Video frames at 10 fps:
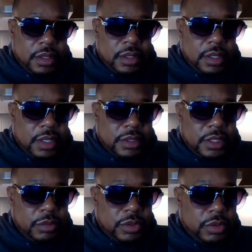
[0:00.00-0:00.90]
I gotta see
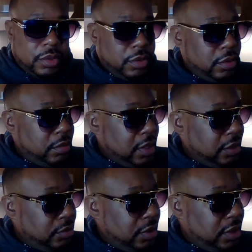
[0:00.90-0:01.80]
what's going on, but I
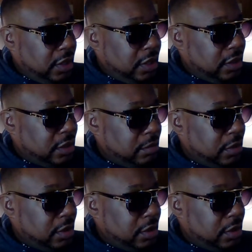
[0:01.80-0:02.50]
do need to get some